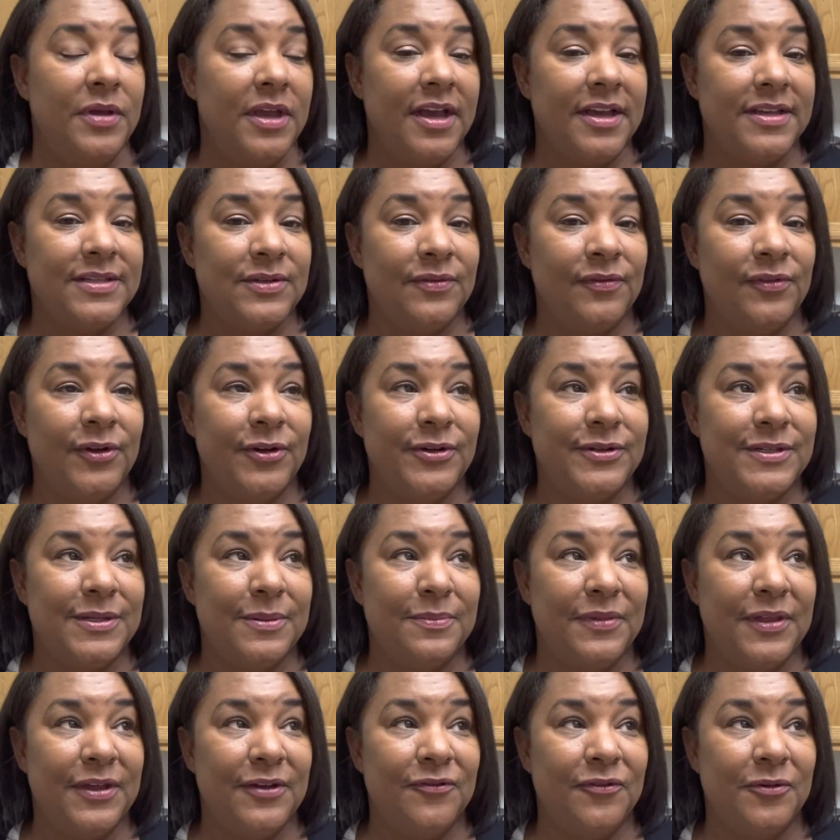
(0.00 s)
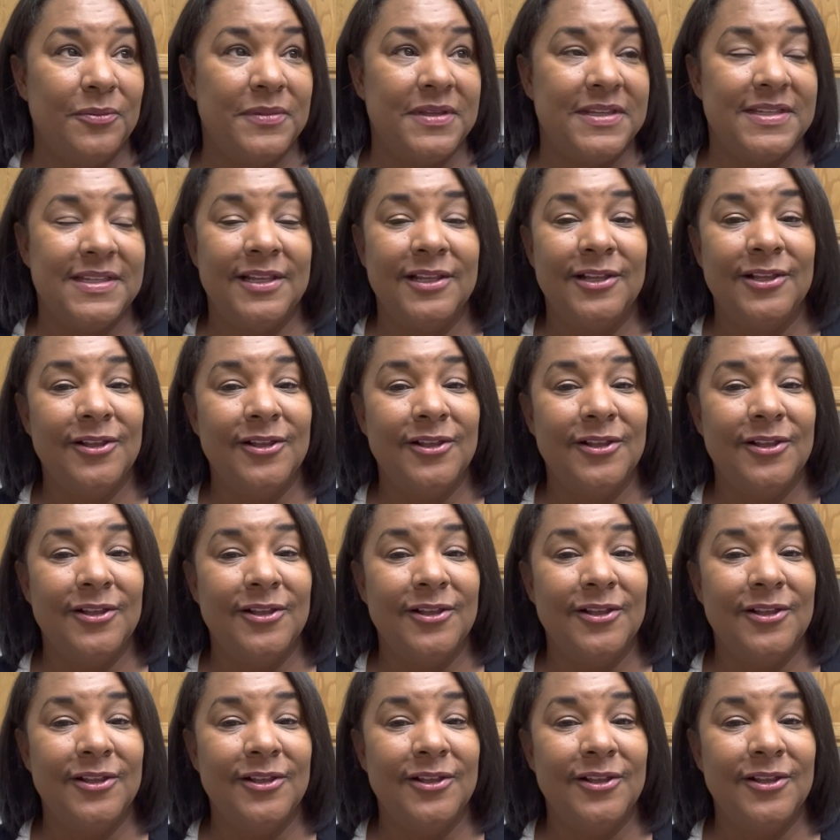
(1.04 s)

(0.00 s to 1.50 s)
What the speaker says: guys have learned something from this